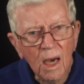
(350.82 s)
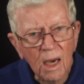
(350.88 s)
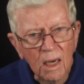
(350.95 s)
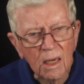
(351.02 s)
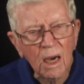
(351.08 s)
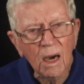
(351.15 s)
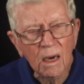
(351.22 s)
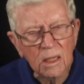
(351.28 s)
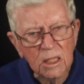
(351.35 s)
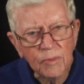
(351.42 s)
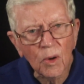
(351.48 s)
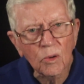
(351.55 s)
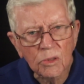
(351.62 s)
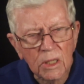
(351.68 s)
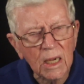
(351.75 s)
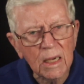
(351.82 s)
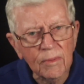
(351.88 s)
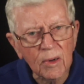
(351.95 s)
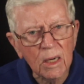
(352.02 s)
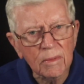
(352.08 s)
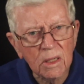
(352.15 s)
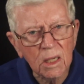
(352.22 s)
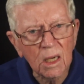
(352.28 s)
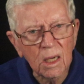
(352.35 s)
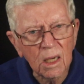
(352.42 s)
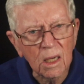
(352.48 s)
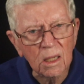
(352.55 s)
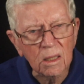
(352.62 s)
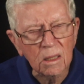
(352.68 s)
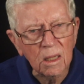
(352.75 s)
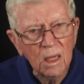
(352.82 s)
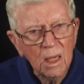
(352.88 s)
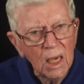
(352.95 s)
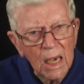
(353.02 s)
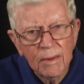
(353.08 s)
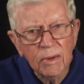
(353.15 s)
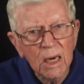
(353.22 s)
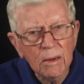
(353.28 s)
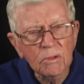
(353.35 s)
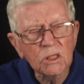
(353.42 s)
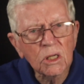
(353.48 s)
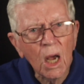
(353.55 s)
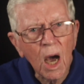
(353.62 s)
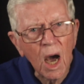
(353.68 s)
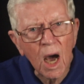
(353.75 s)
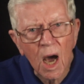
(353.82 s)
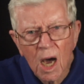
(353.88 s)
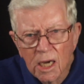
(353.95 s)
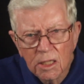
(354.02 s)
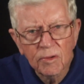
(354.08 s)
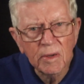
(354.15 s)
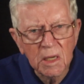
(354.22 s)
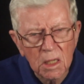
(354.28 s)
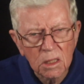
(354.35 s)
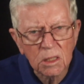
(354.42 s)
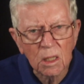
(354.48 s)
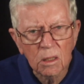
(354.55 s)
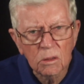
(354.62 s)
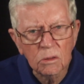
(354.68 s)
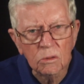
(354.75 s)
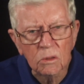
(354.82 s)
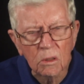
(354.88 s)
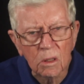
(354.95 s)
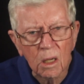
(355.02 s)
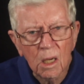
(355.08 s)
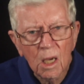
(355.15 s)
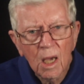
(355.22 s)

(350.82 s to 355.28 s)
God spoke to Abraham again. Abraham was 100 years old.